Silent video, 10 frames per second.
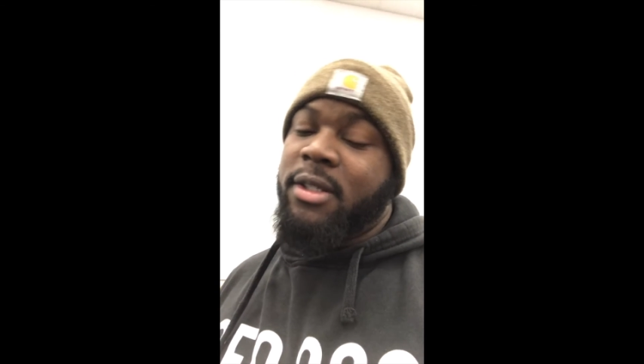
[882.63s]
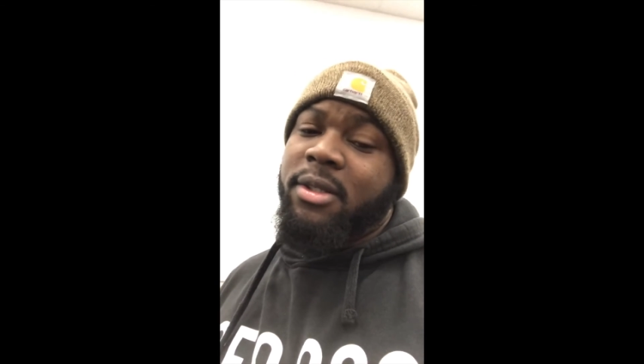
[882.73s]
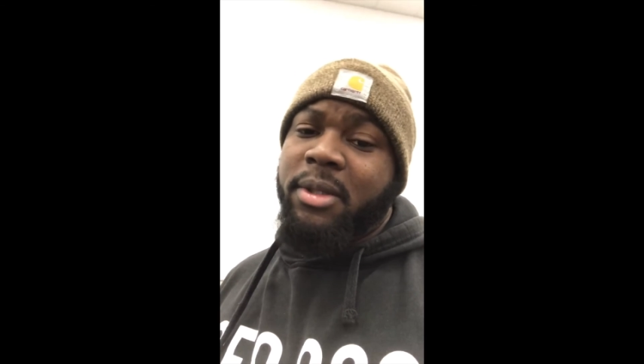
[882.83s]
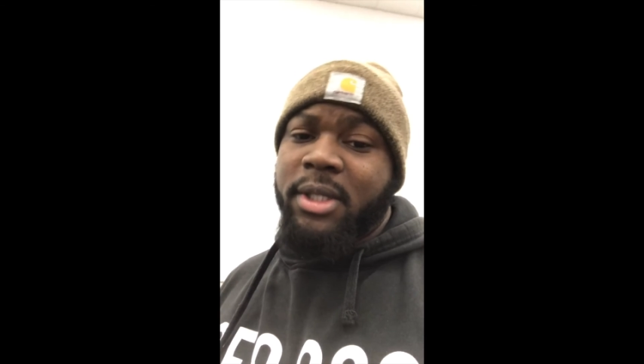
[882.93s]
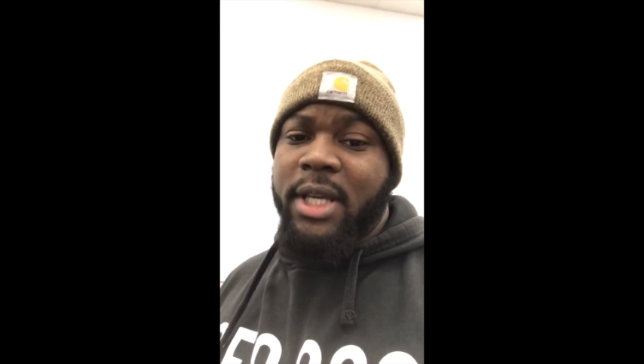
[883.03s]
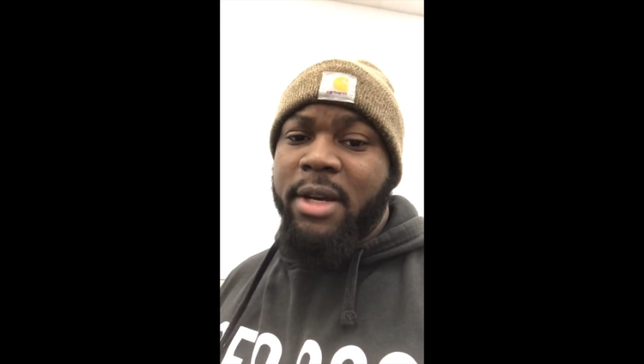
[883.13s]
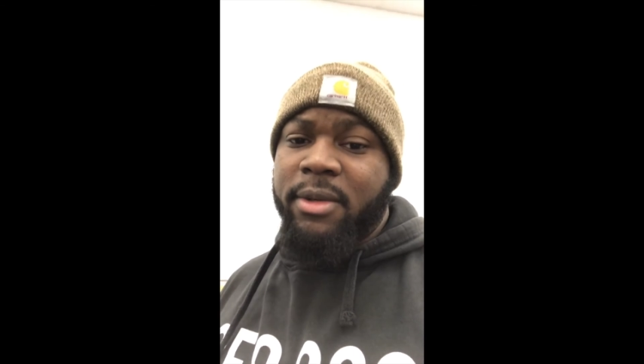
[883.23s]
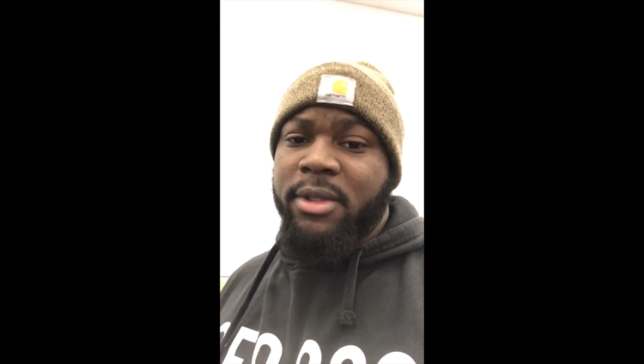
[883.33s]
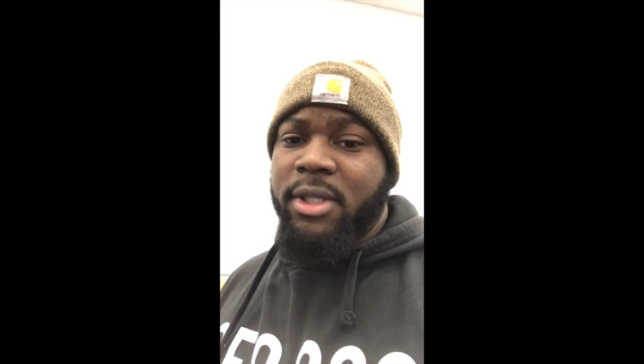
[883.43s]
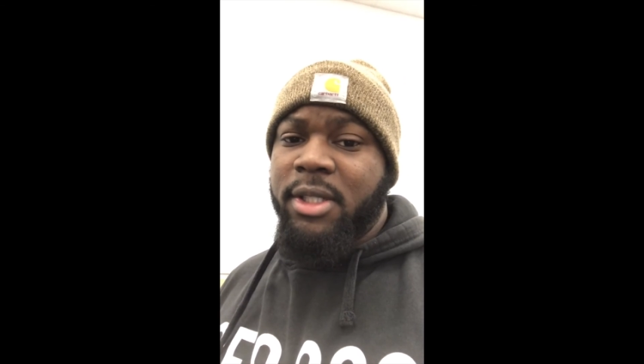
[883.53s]
It's a dude in town
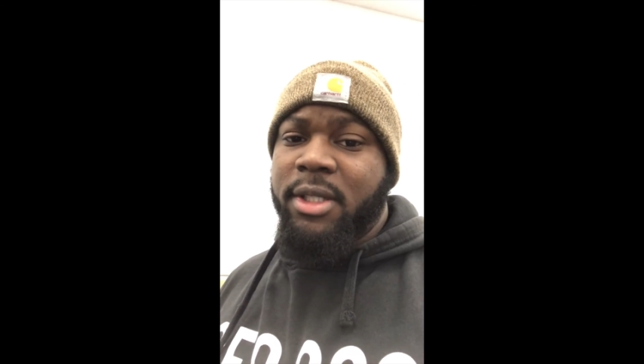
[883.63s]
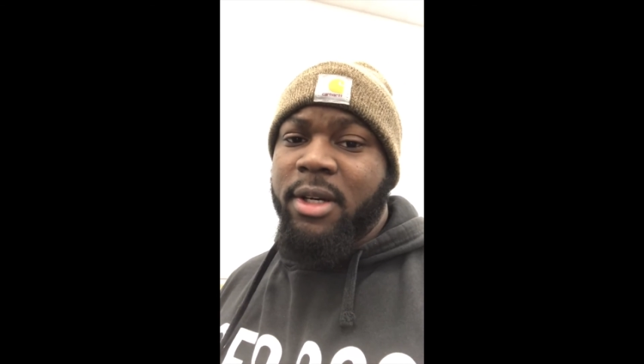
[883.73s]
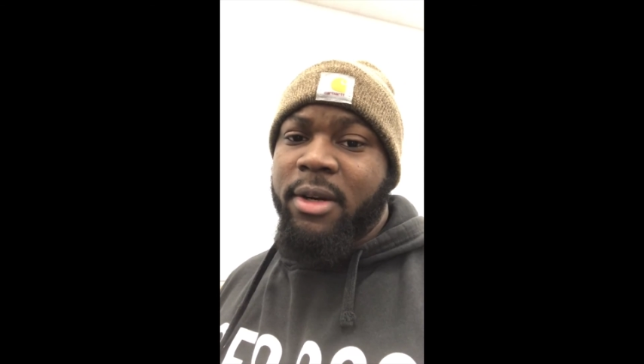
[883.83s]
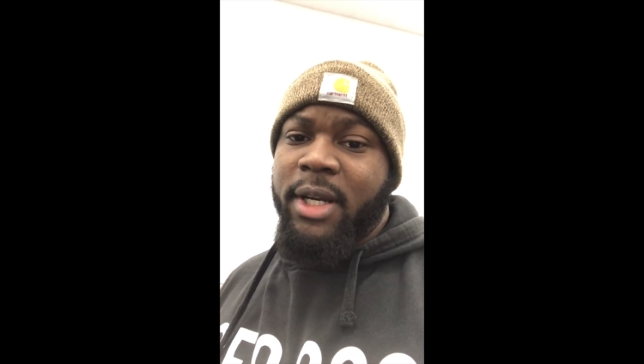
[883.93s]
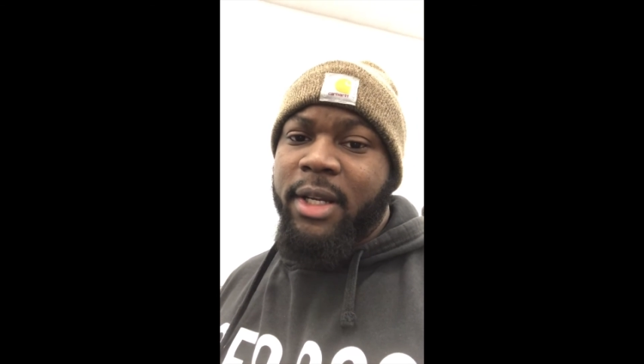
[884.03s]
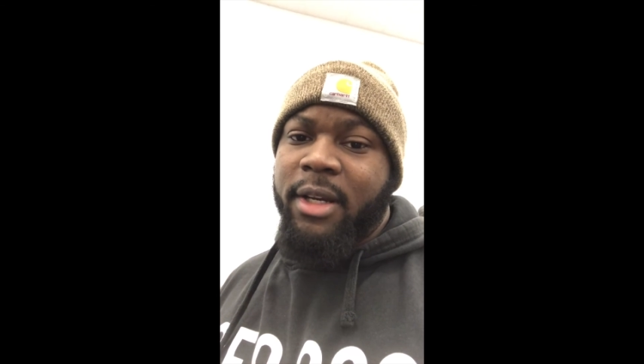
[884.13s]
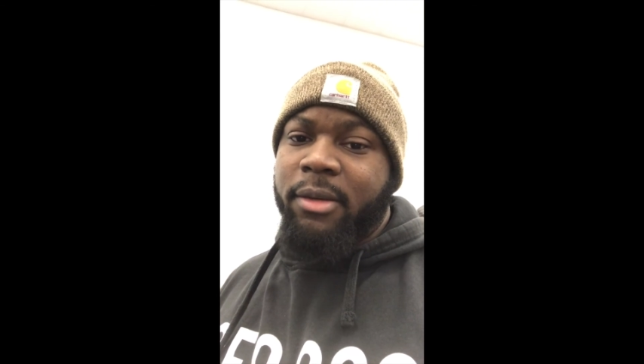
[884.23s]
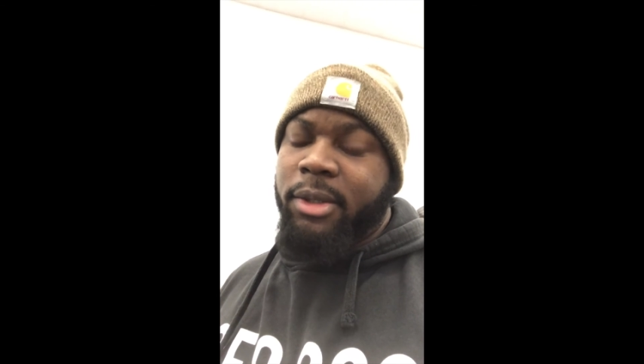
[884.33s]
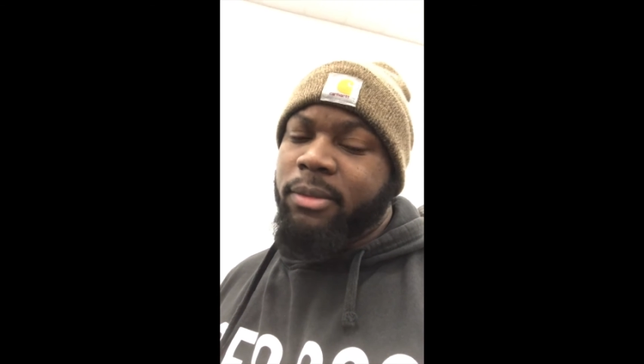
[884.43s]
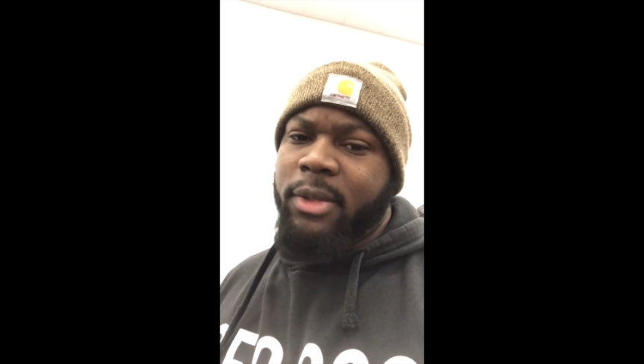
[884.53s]
with the GTR right
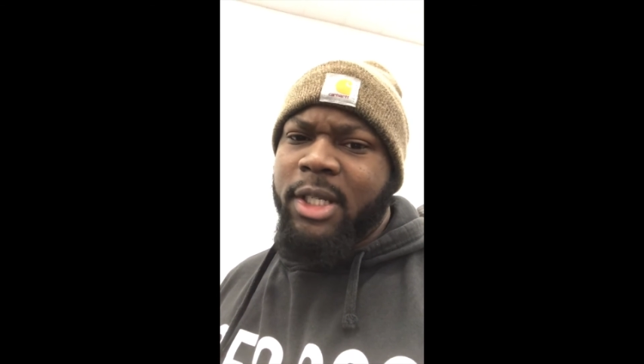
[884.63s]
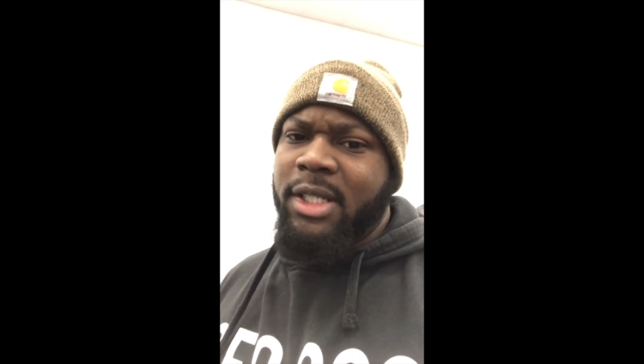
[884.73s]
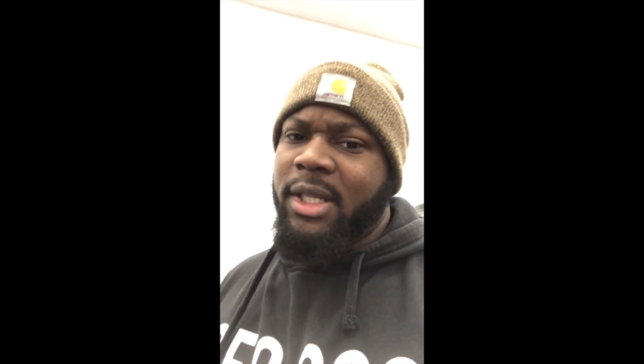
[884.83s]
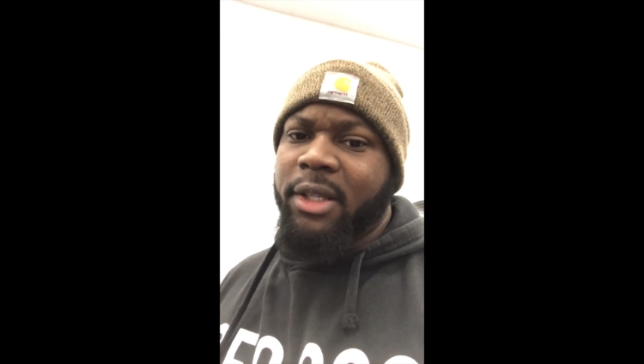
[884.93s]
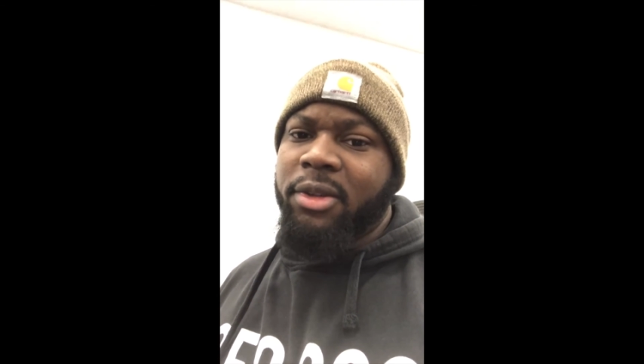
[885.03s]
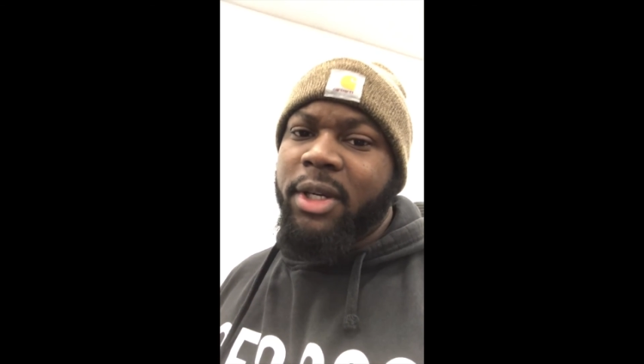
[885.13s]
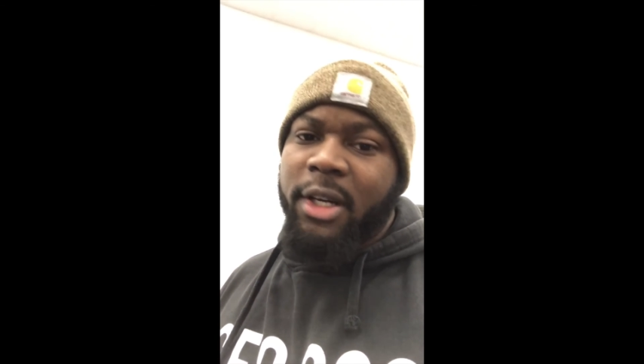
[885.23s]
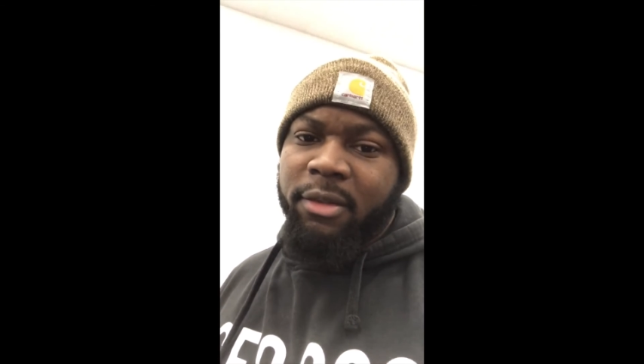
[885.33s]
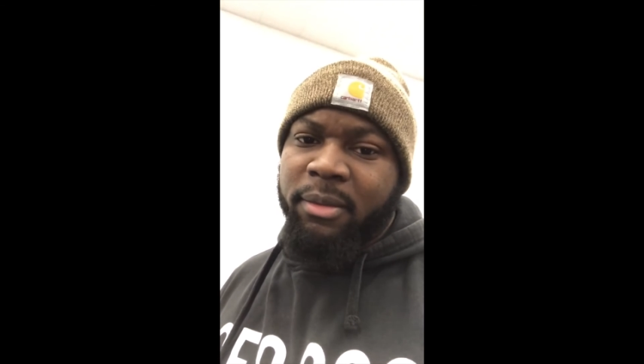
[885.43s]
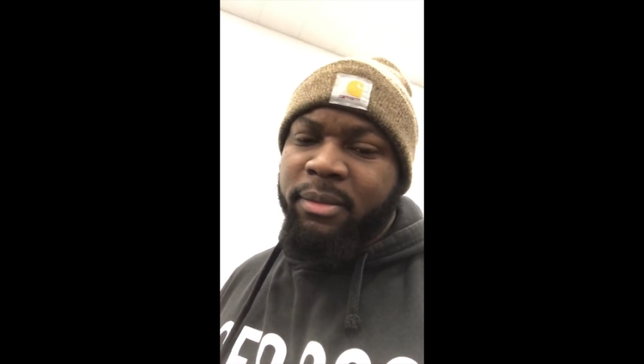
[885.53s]
now. It's like three
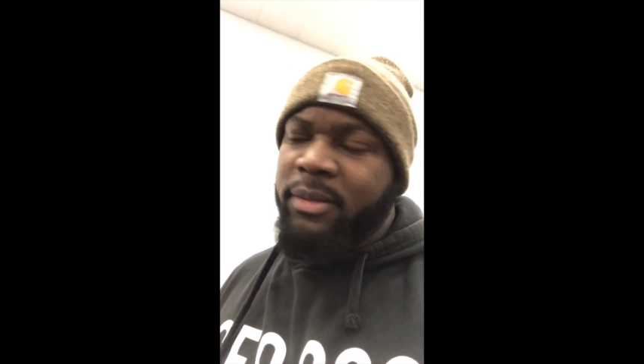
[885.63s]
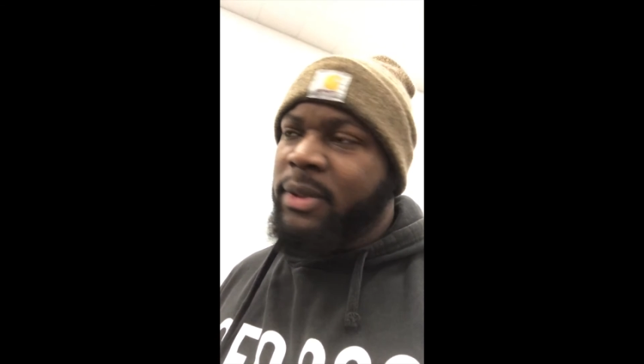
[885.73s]
of them.